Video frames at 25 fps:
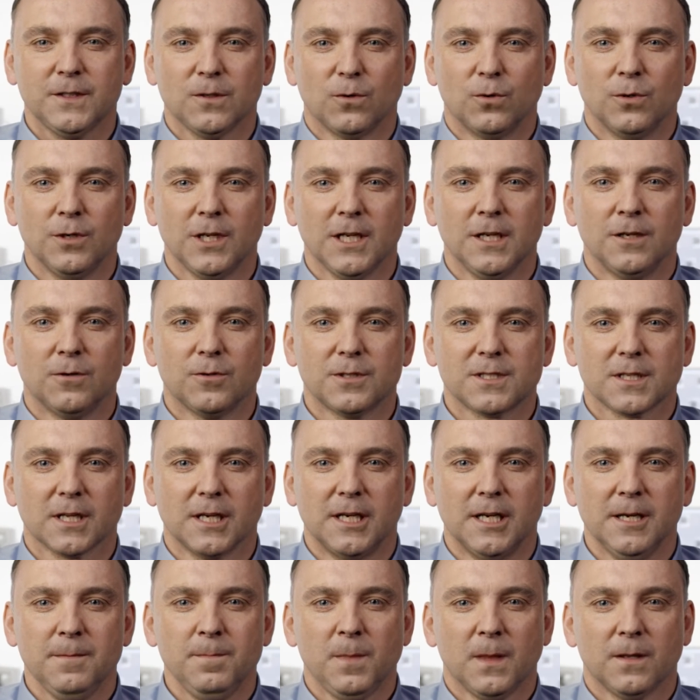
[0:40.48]
In
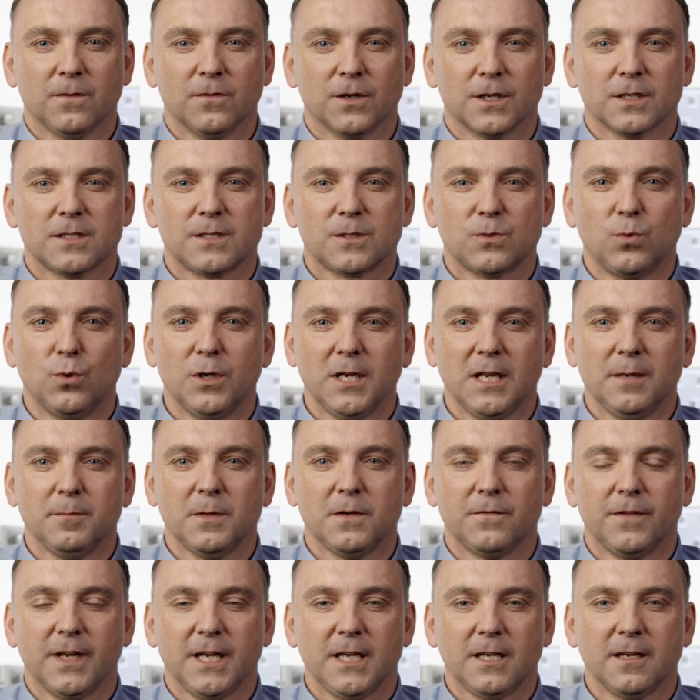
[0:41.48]
science and industry, it is
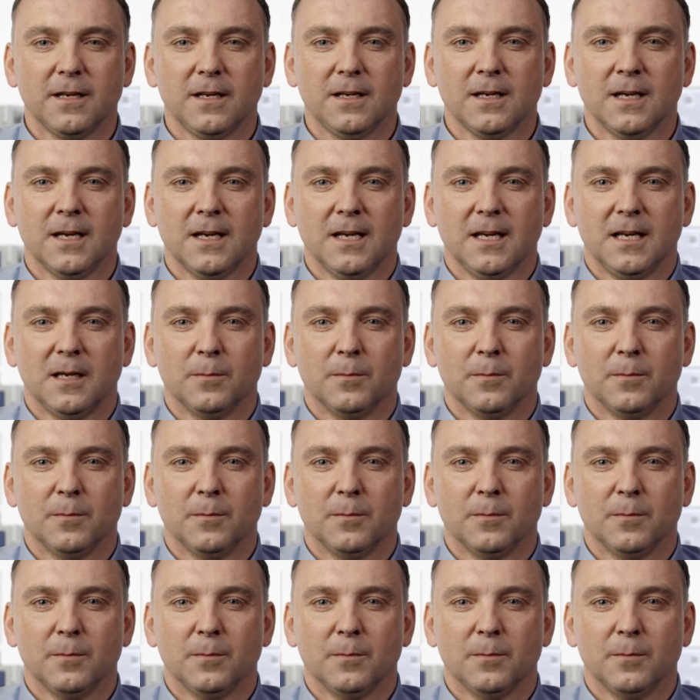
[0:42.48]
becoming more and